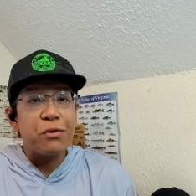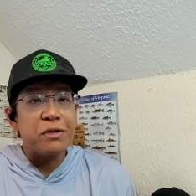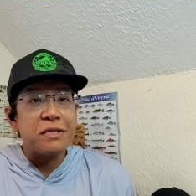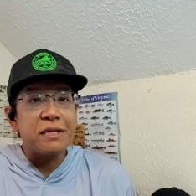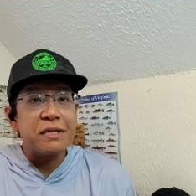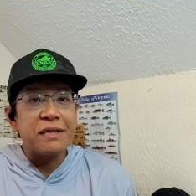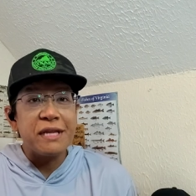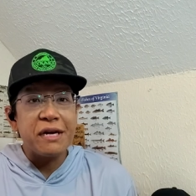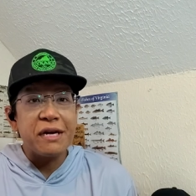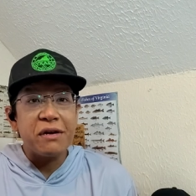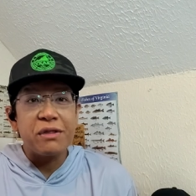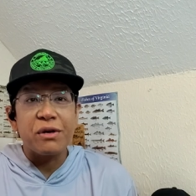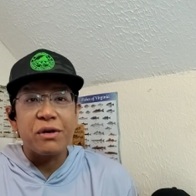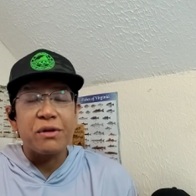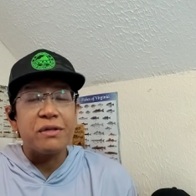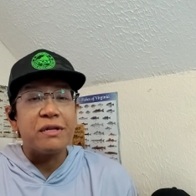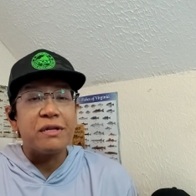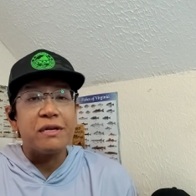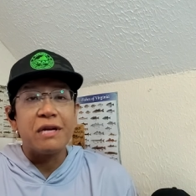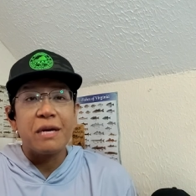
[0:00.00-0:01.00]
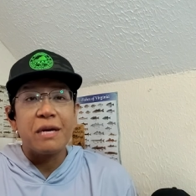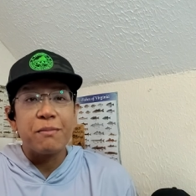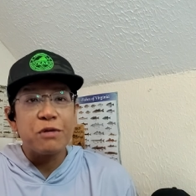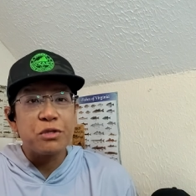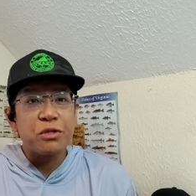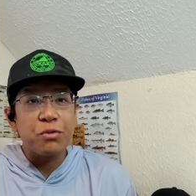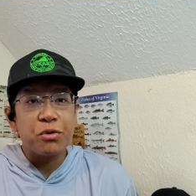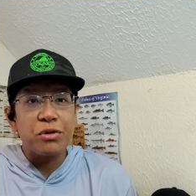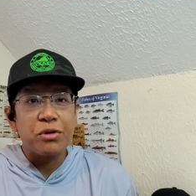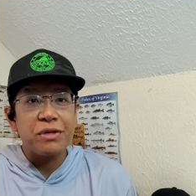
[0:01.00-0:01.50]
wasn't there. The, the
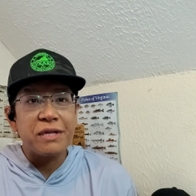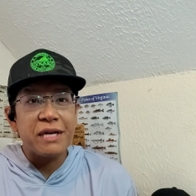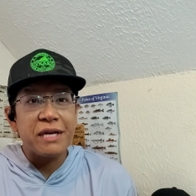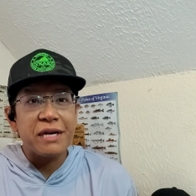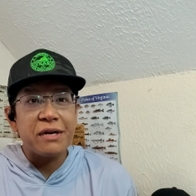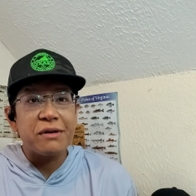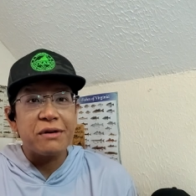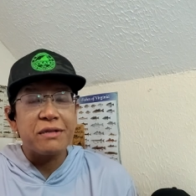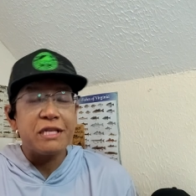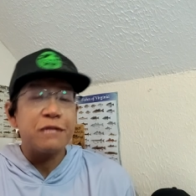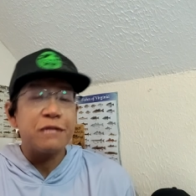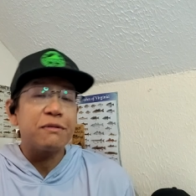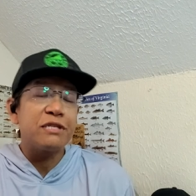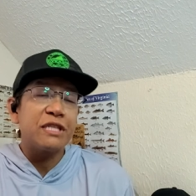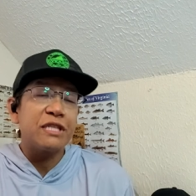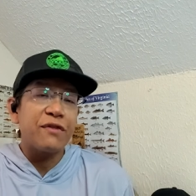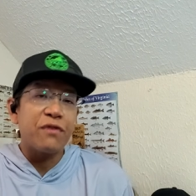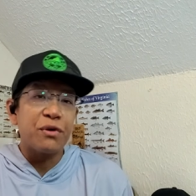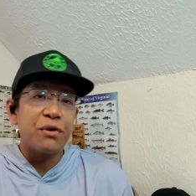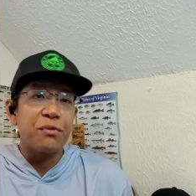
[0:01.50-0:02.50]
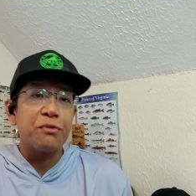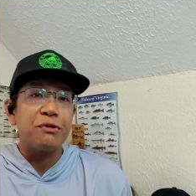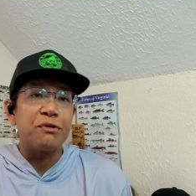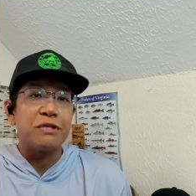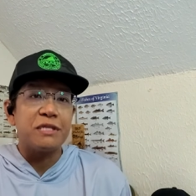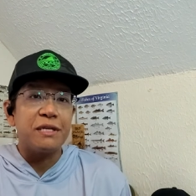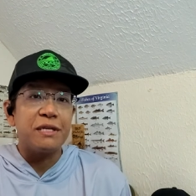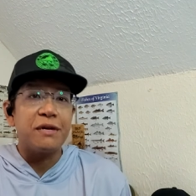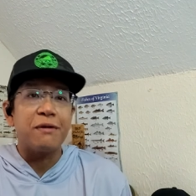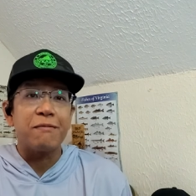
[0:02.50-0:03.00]
numbers weren't there. That's because everyone
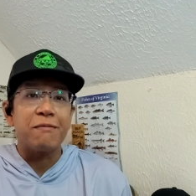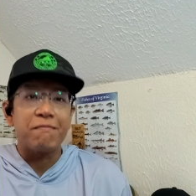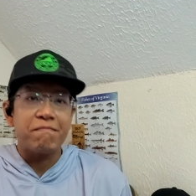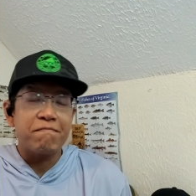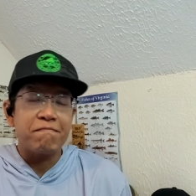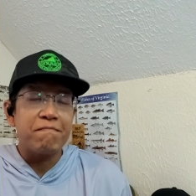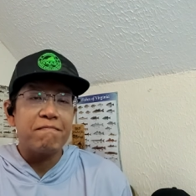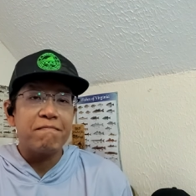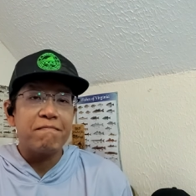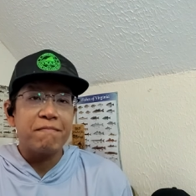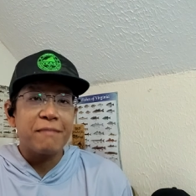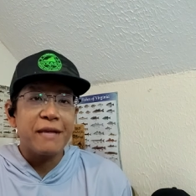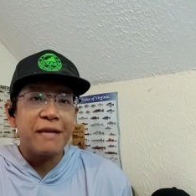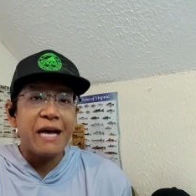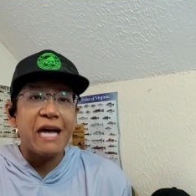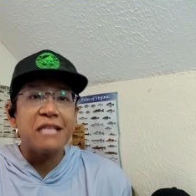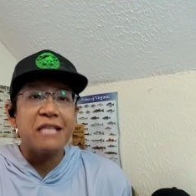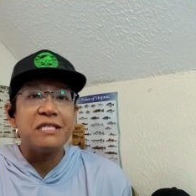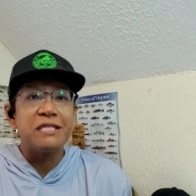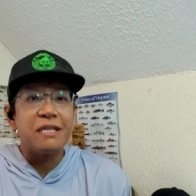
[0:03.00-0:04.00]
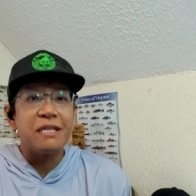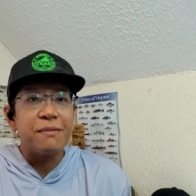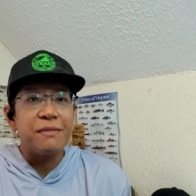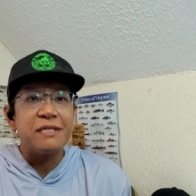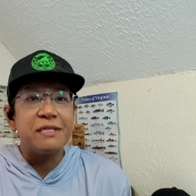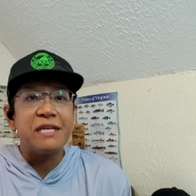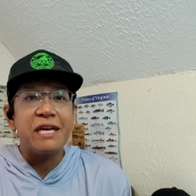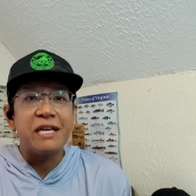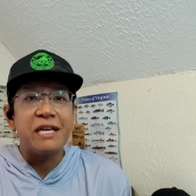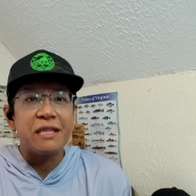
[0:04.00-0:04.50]
was, you know, catching them
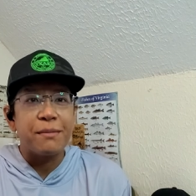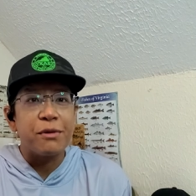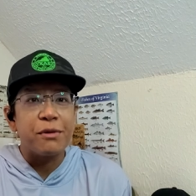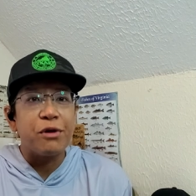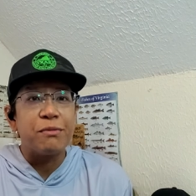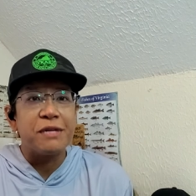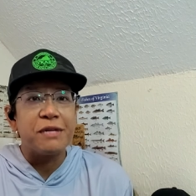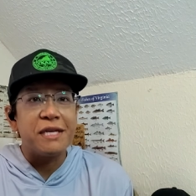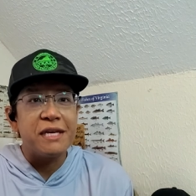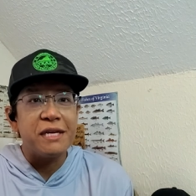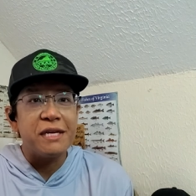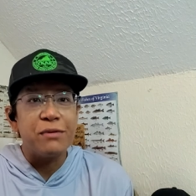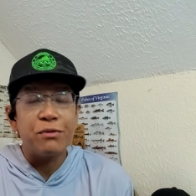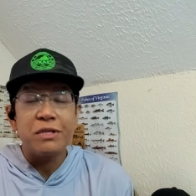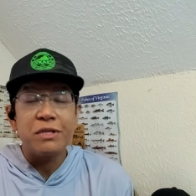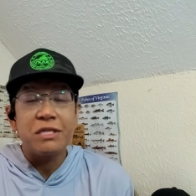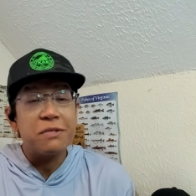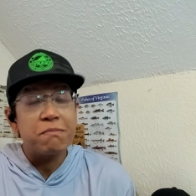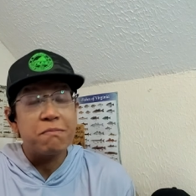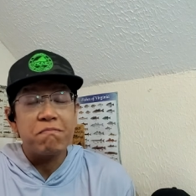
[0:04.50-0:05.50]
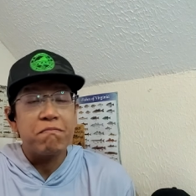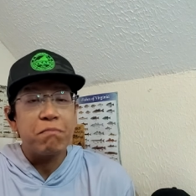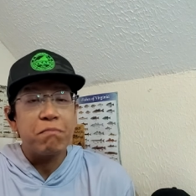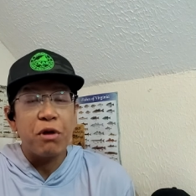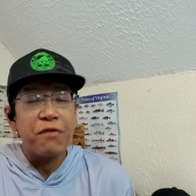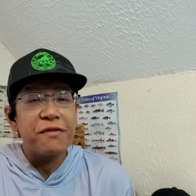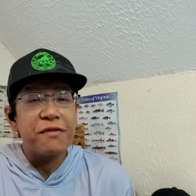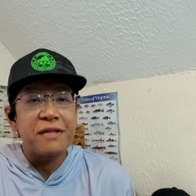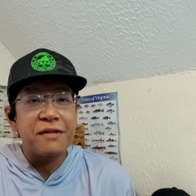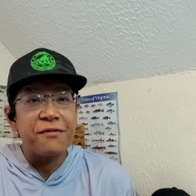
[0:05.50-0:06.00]
and taking them home to eat, which is
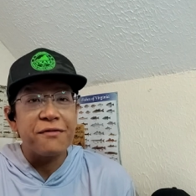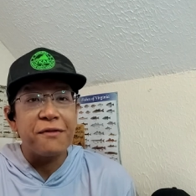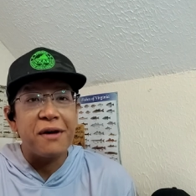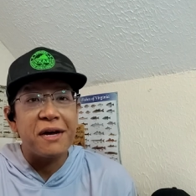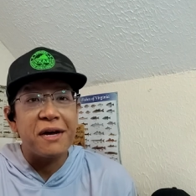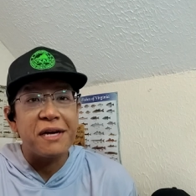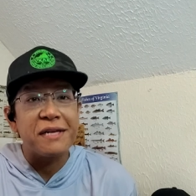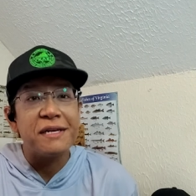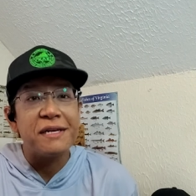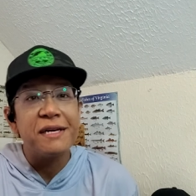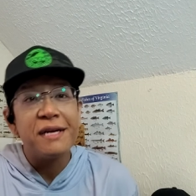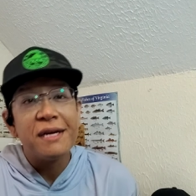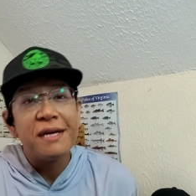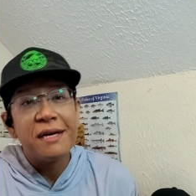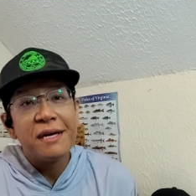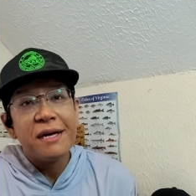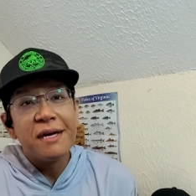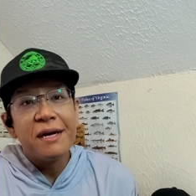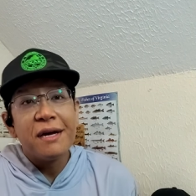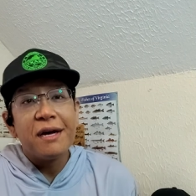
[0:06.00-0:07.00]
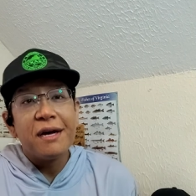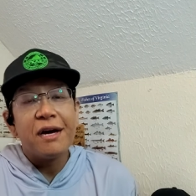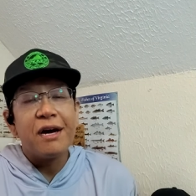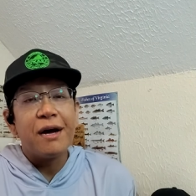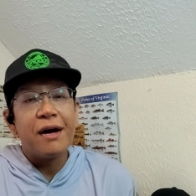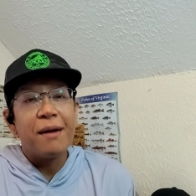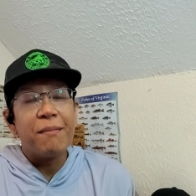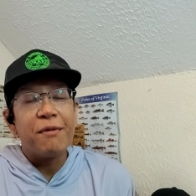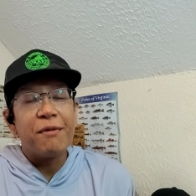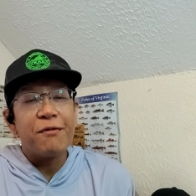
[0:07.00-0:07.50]
perfectly fine.
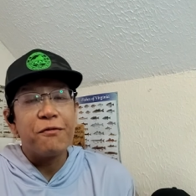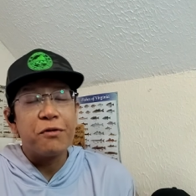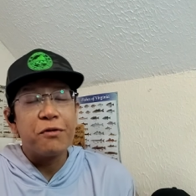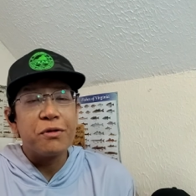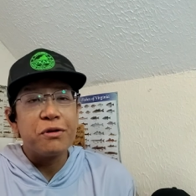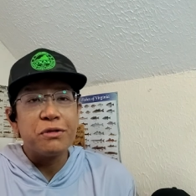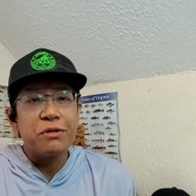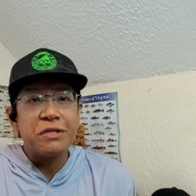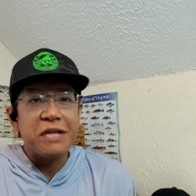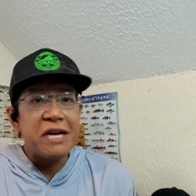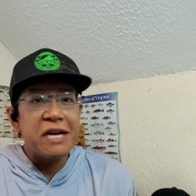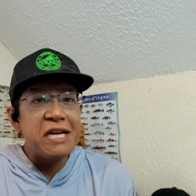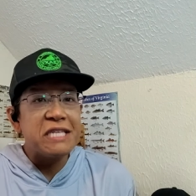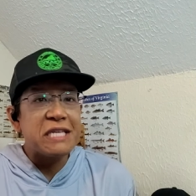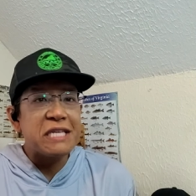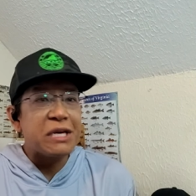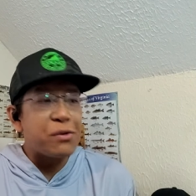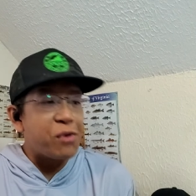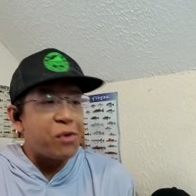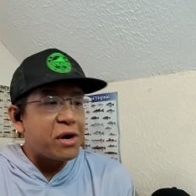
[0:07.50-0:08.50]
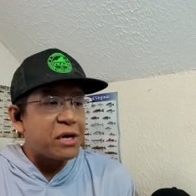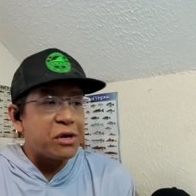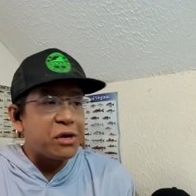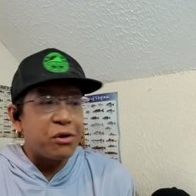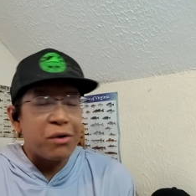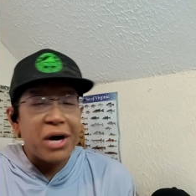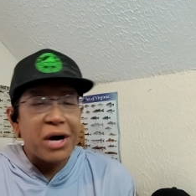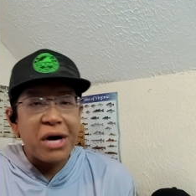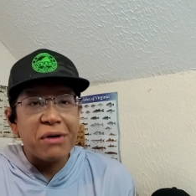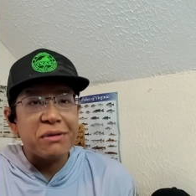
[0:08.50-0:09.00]
Um, but for those days that I want to
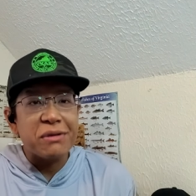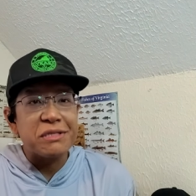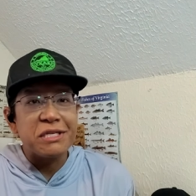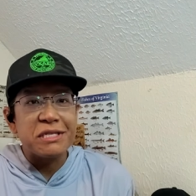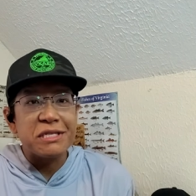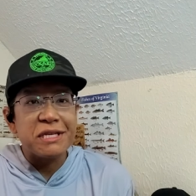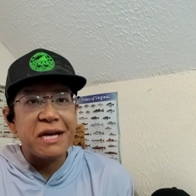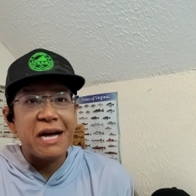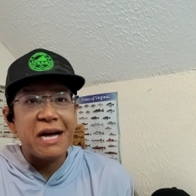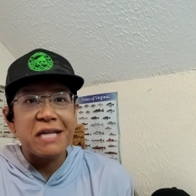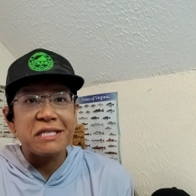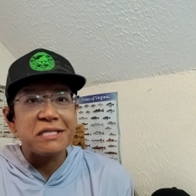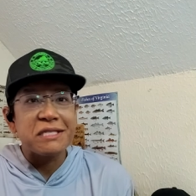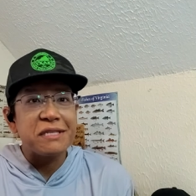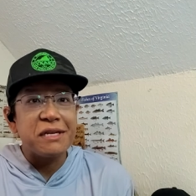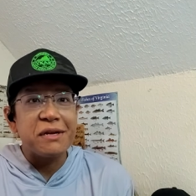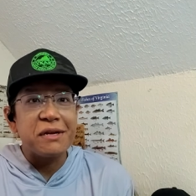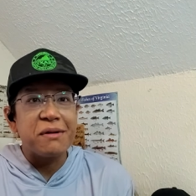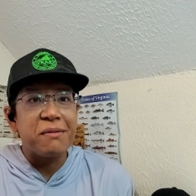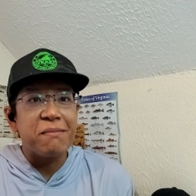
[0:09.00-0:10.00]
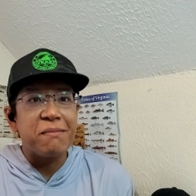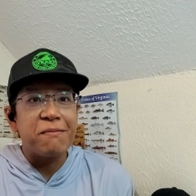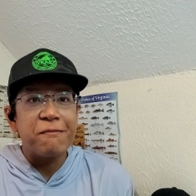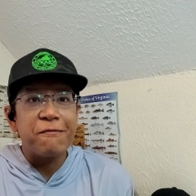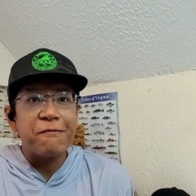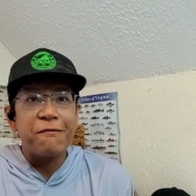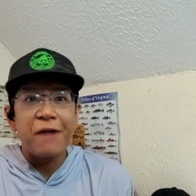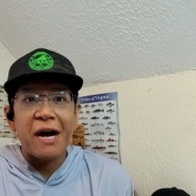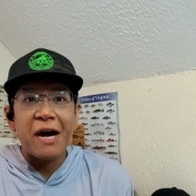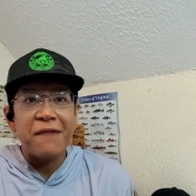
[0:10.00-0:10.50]
go out and just catch, you know,
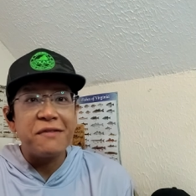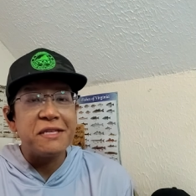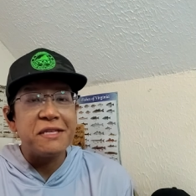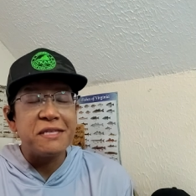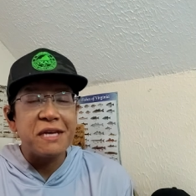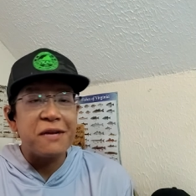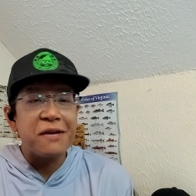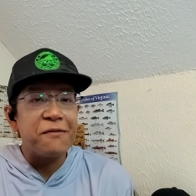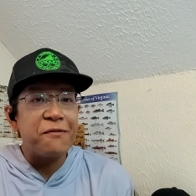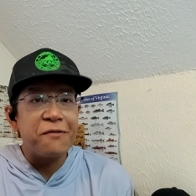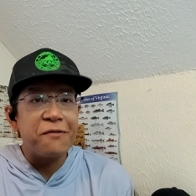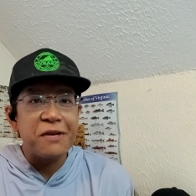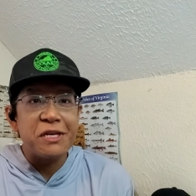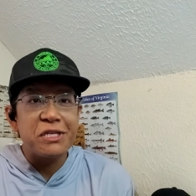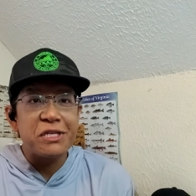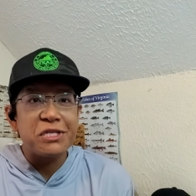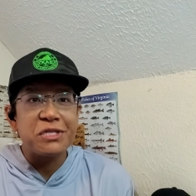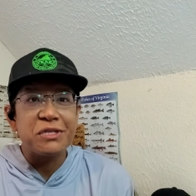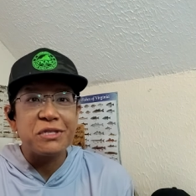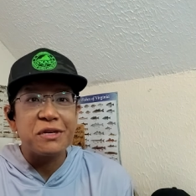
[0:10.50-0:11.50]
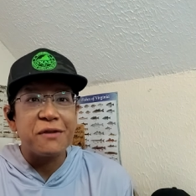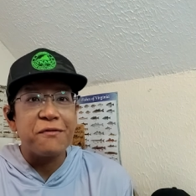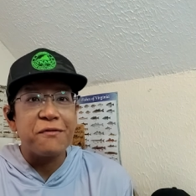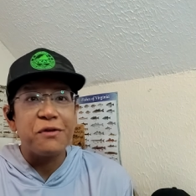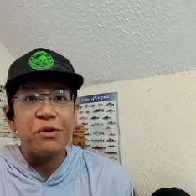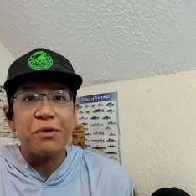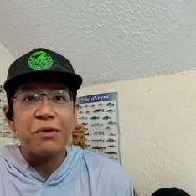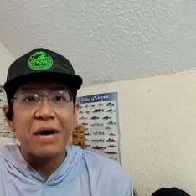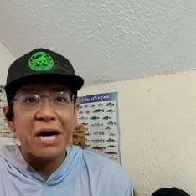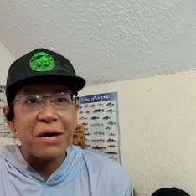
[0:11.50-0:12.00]
five to ten fish in a
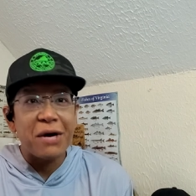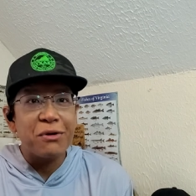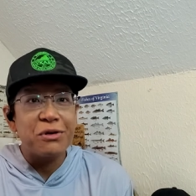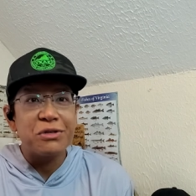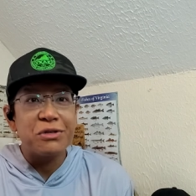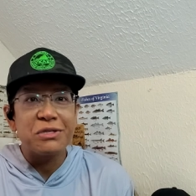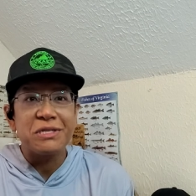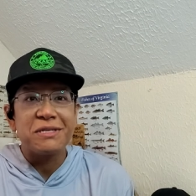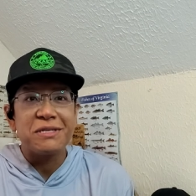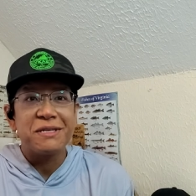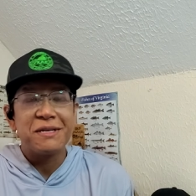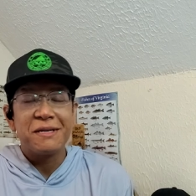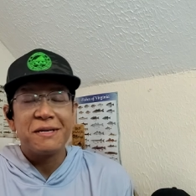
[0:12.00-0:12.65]
few hours,